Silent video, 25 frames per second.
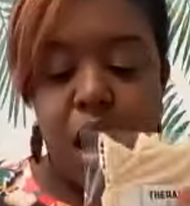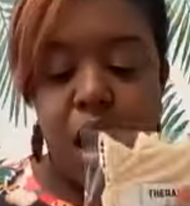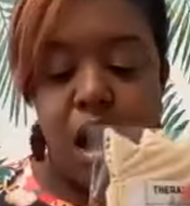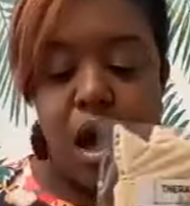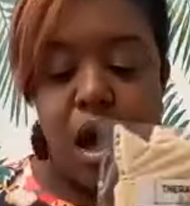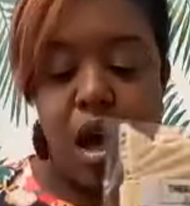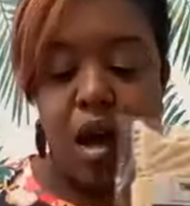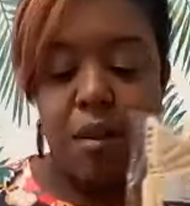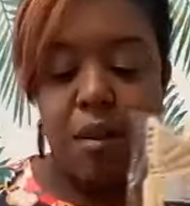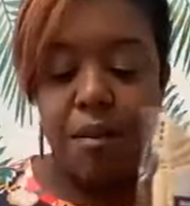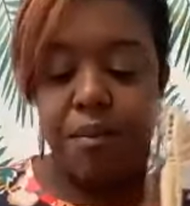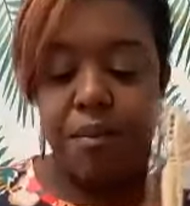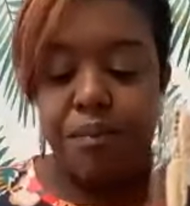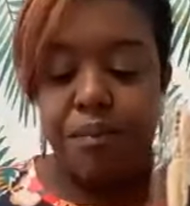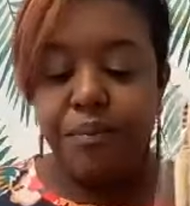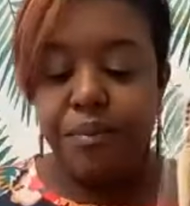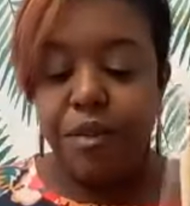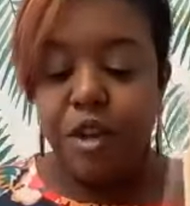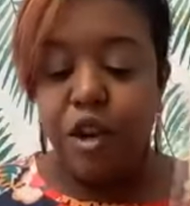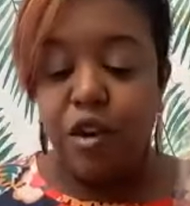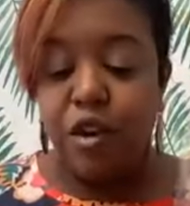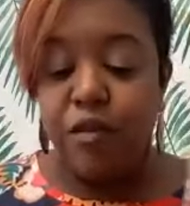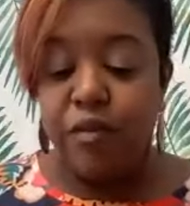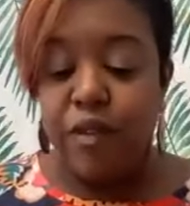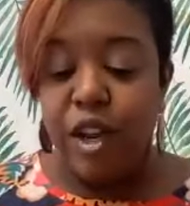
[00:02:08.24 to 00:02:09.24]

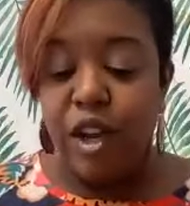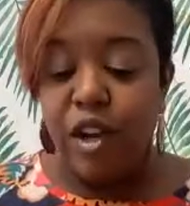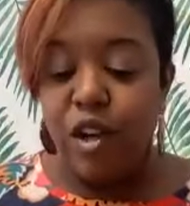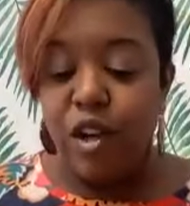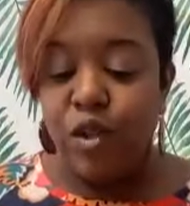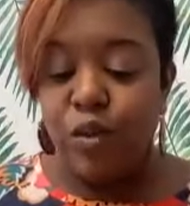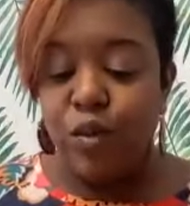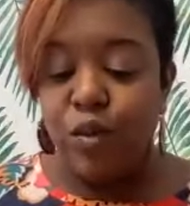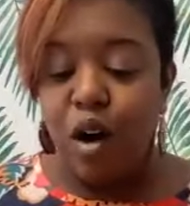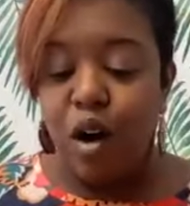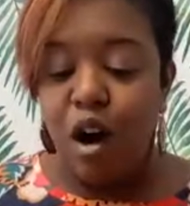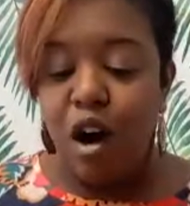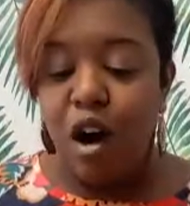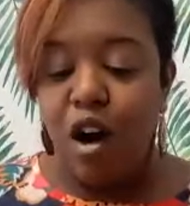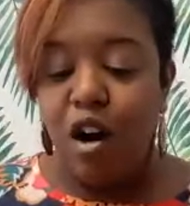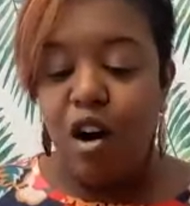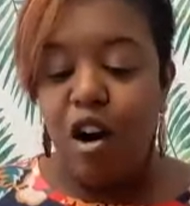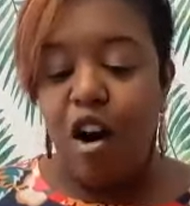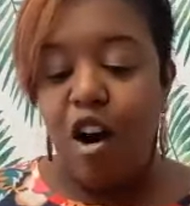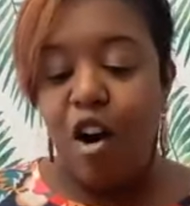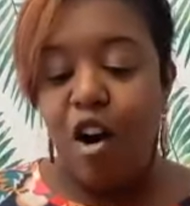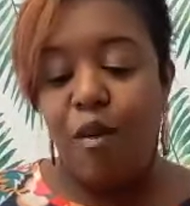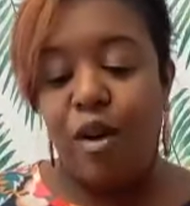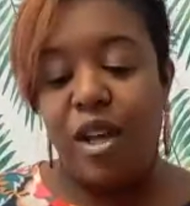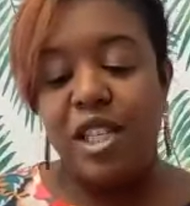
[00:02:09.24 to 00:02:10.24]
Your fingers are
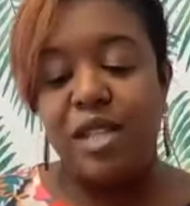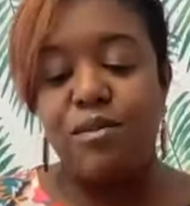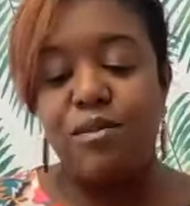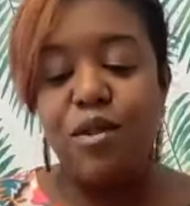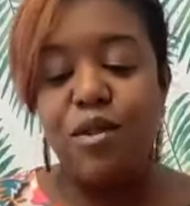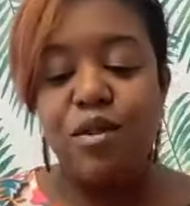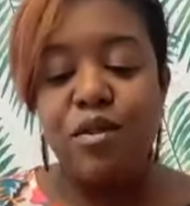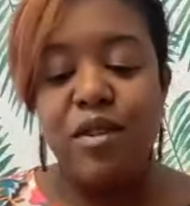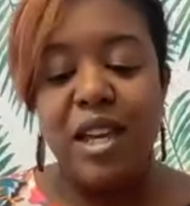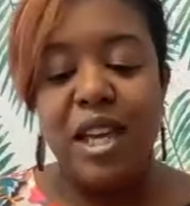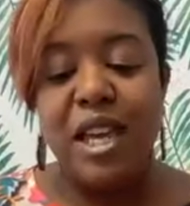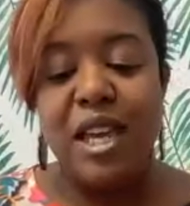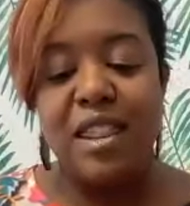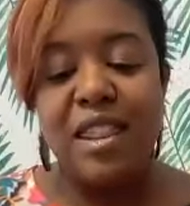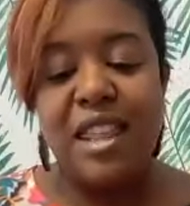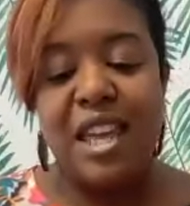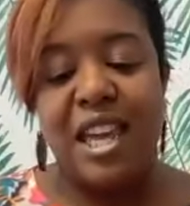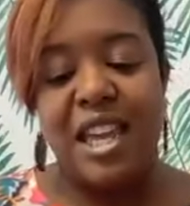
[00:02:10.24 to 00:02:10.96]
always moving.